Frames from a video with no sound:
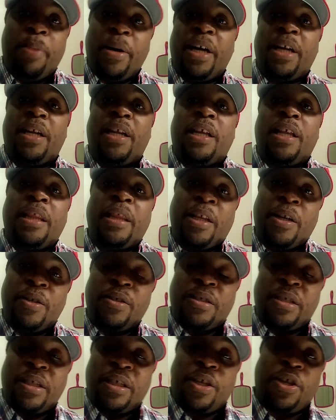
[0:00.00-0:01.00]
but
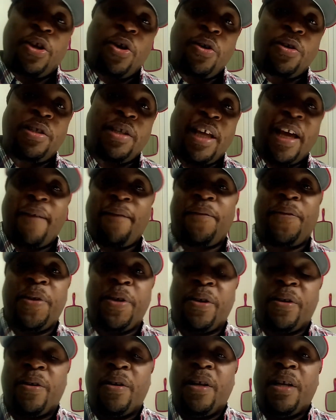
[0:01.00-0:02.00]
there's a cure to that
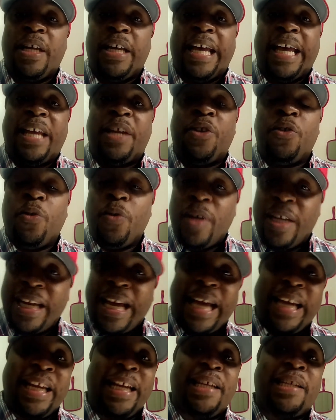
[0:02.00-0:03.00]
fear, and you
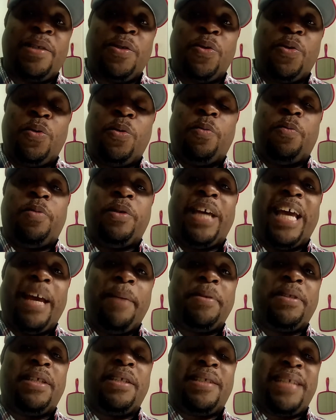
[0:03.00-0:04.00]
and I need to be
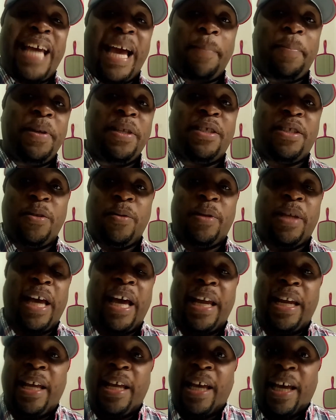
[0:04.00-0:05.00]
able to tap into
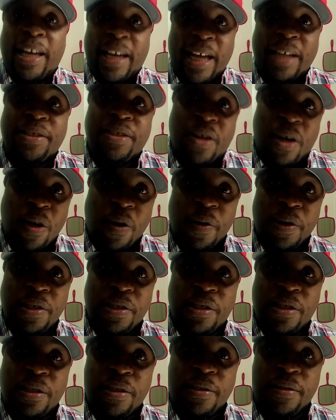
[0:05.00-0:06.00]
that, and that's
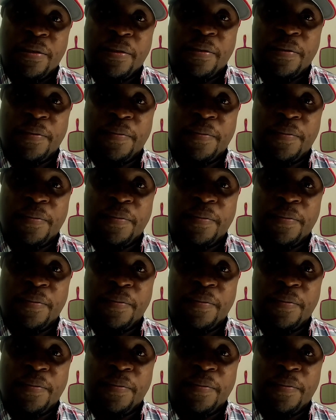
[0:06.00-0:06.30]
courage.